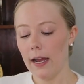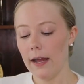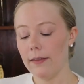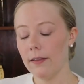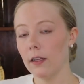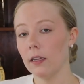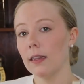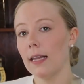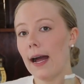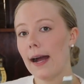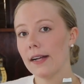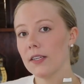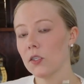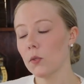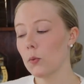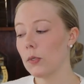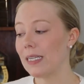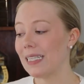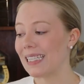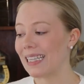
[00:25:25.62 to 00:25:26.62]
And the
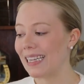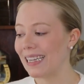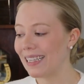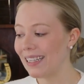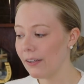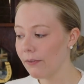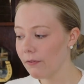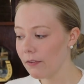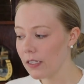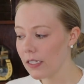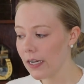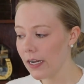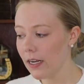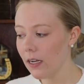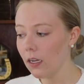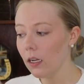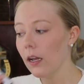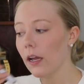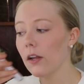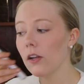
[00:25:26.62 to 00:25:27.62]
last one is
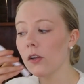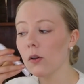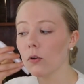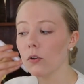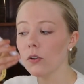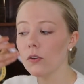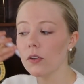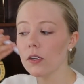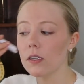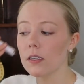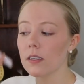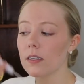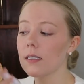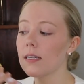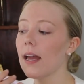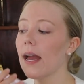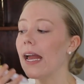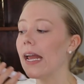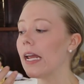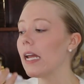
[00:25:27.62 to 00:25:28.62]
lifting, and you'll do the
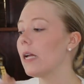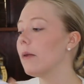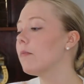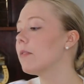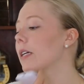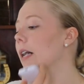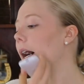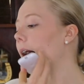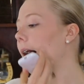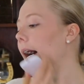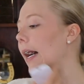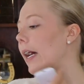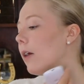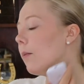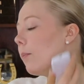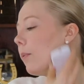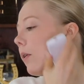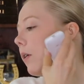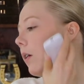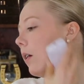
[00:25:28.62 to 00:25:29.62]
same
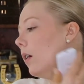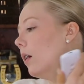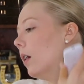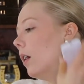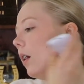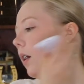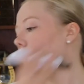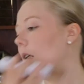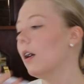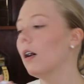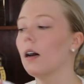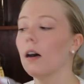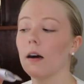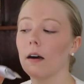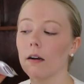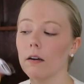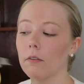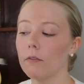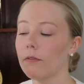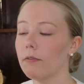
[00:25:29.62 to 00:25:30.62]
type
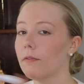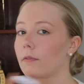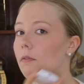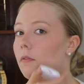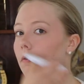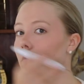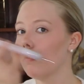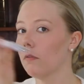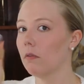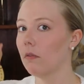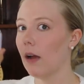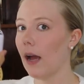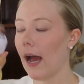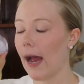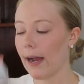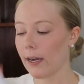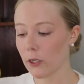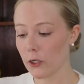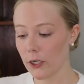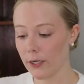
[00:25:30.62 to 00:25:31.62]
of
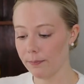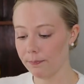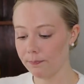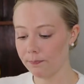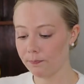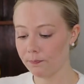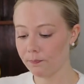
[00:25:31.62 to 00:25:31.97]
action.